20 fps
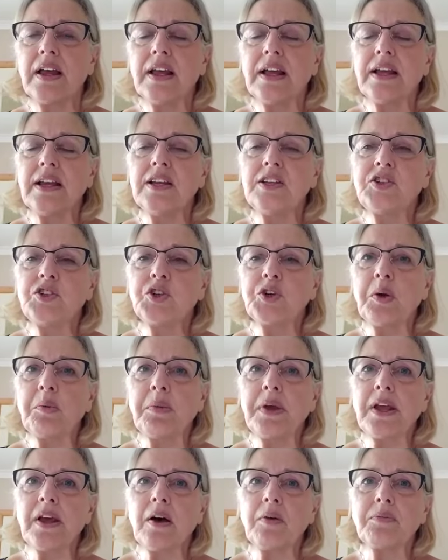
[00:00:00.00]
He drew
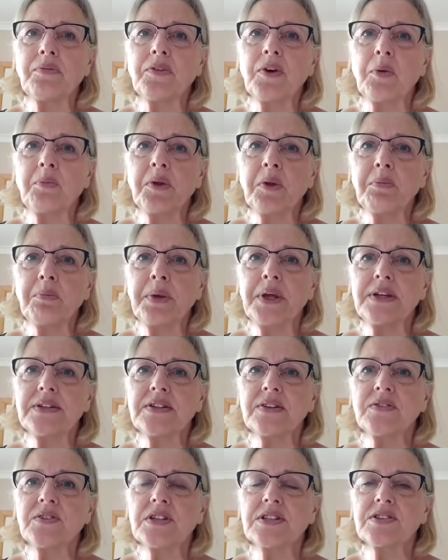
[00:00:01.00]
me up from the pit
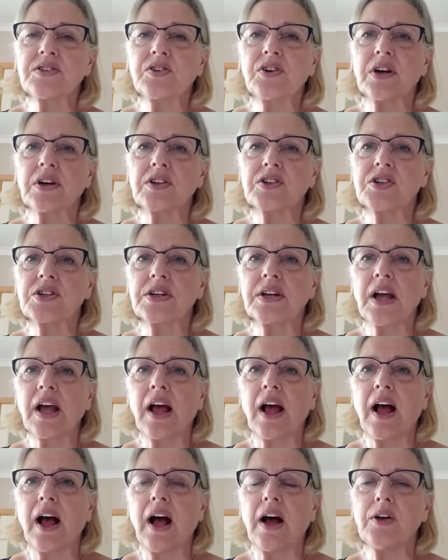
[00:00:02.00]
of destruction,
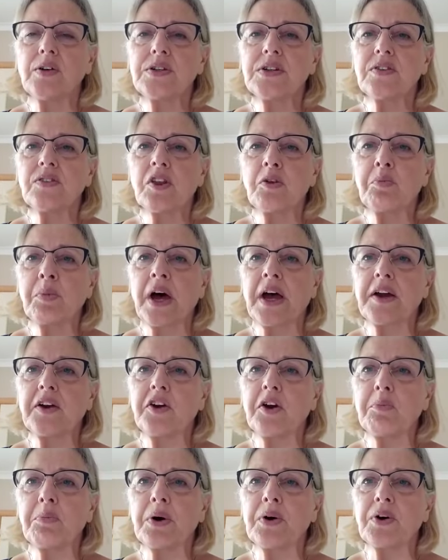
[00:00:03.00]
out of the
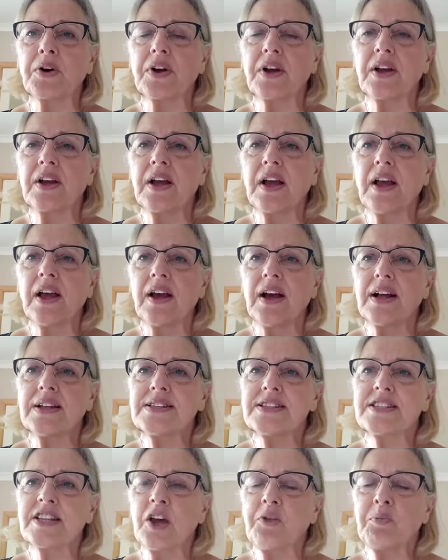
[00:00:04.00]
miry bog, and
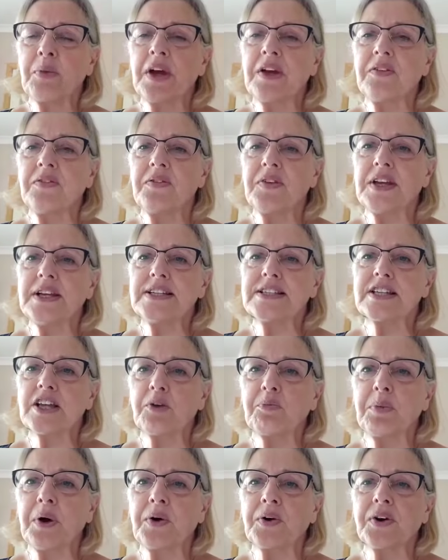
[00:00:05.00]
set my feet
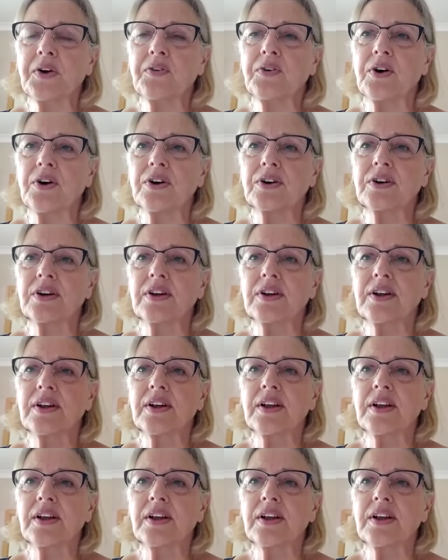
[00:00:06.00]
upon a rock,